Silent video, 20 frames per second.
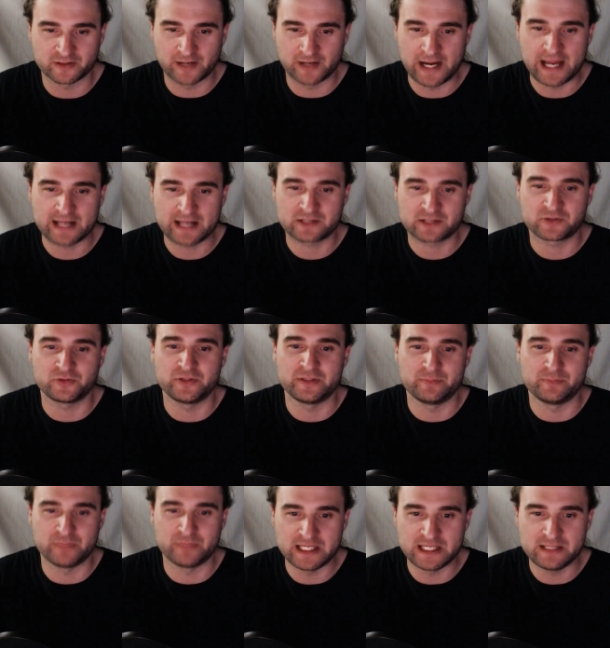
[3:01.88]
are
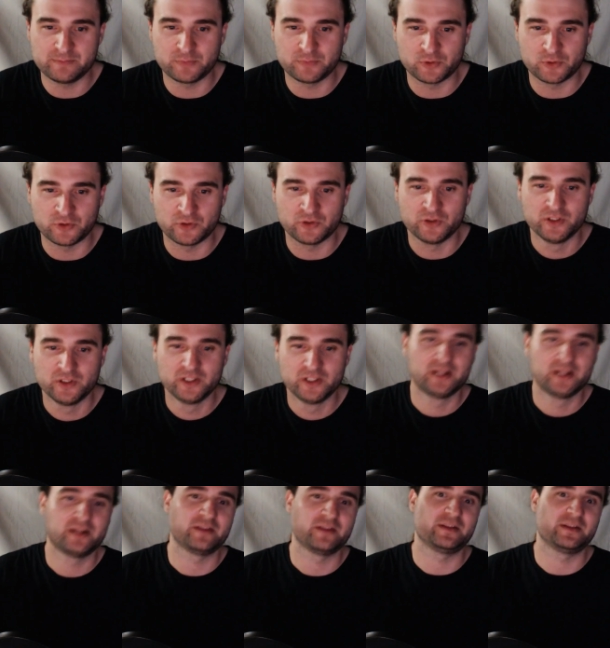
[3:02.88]
actually people
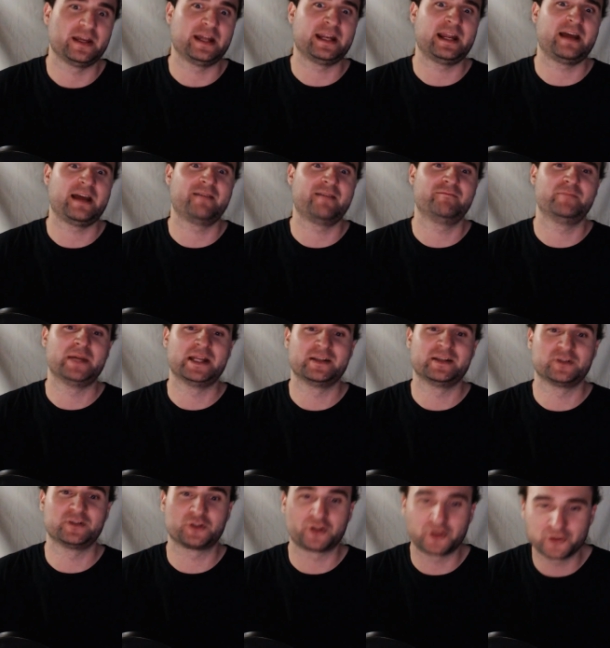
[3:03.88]
that have
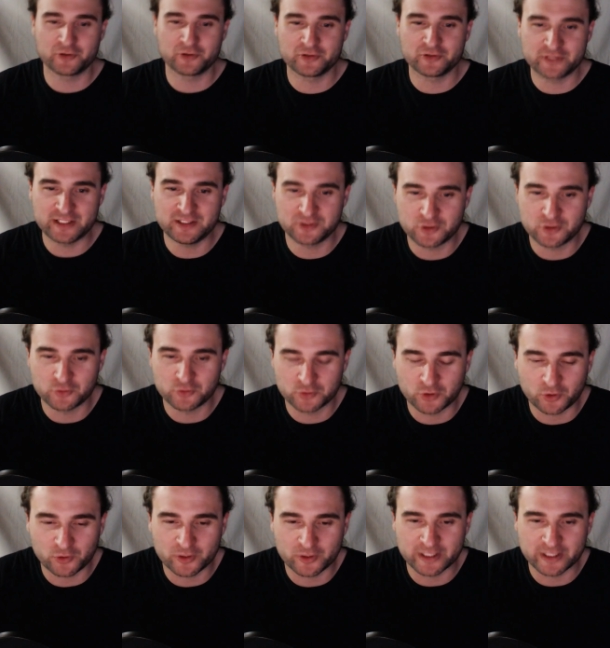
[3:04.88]
been turned into
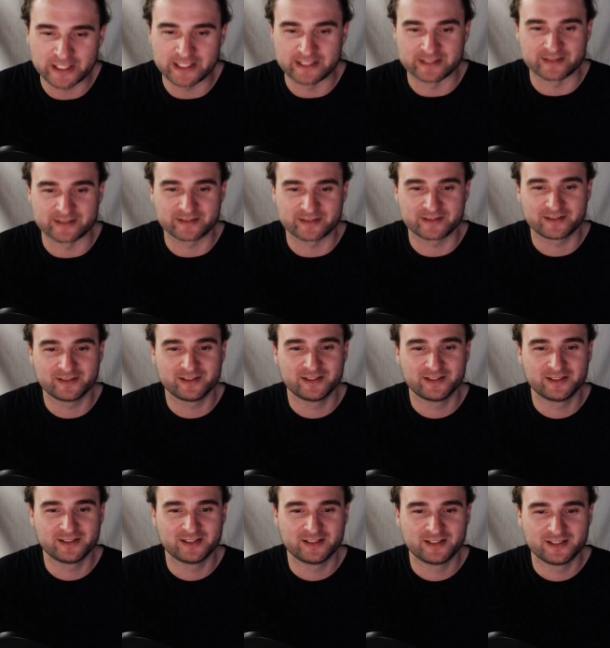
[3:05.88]
toys?
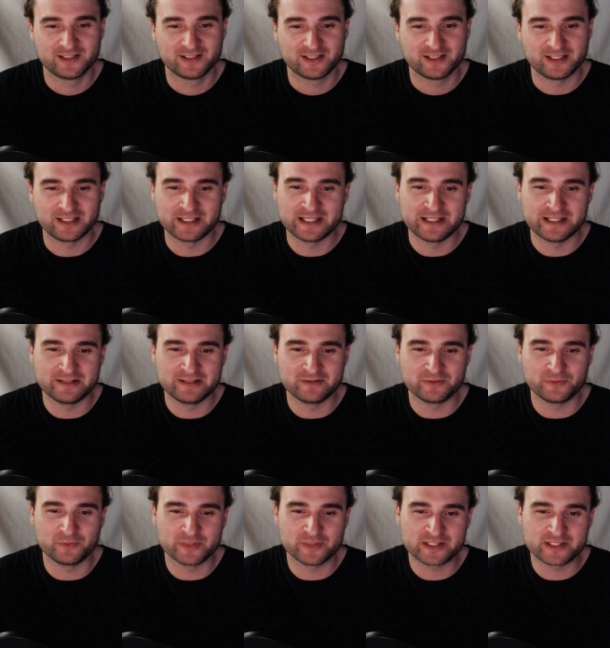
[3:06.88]
I
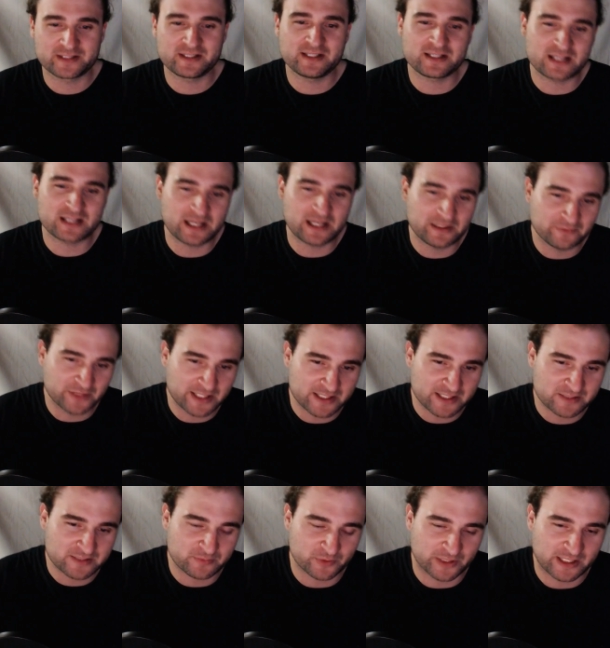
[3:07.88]
mean, we see kind of an
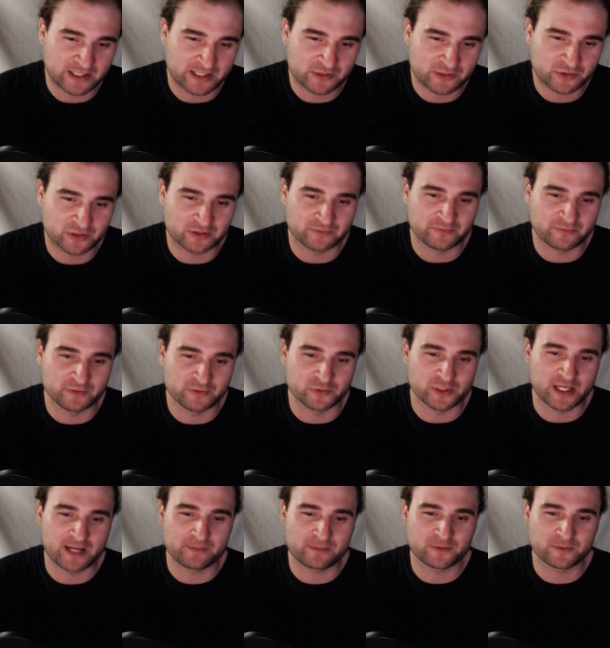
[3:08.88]
explanation a few
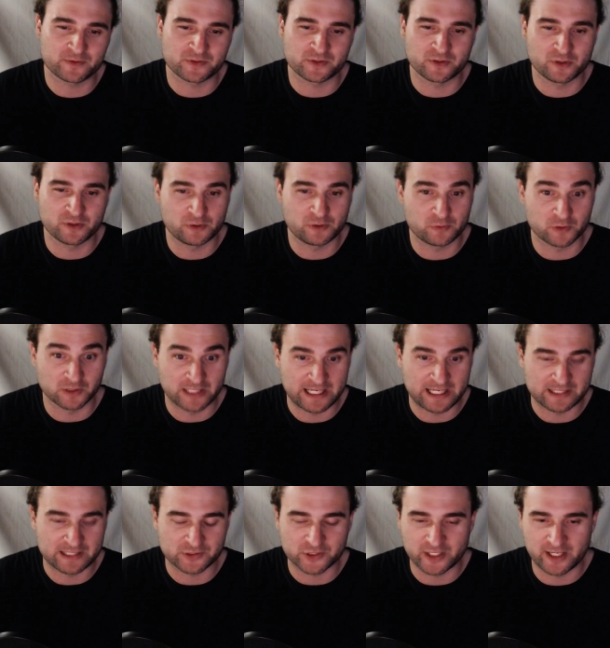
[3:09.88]
chapters ago or
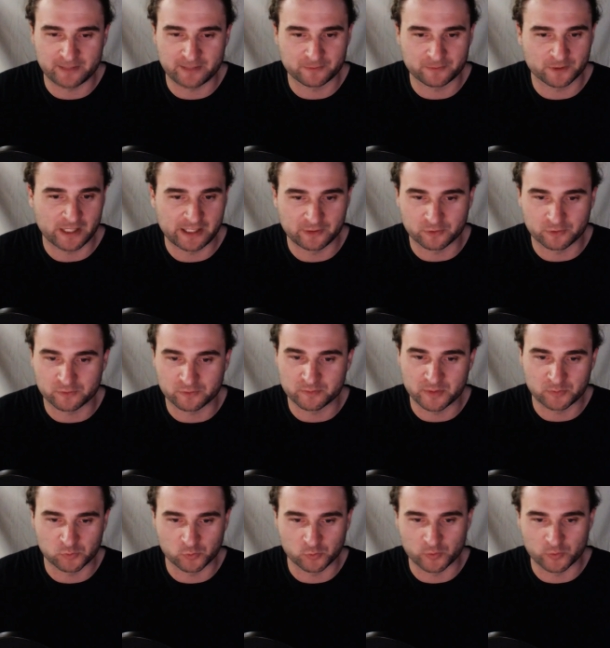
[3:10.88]
last chapter, I don't
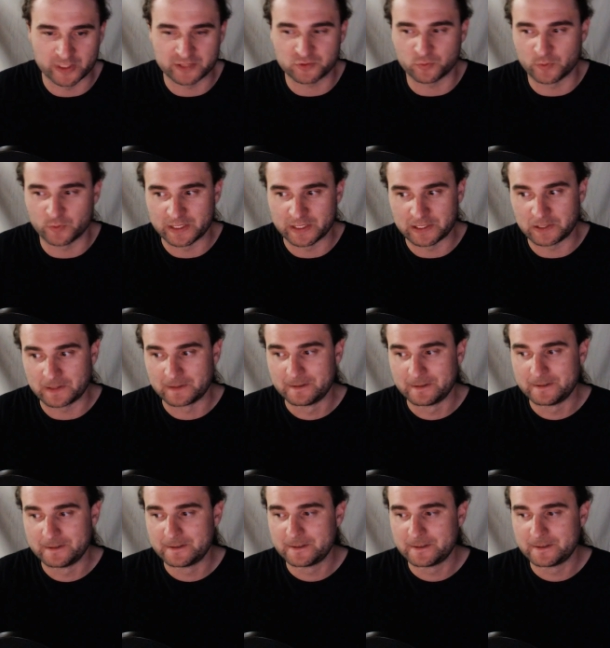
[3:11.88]
remember which, where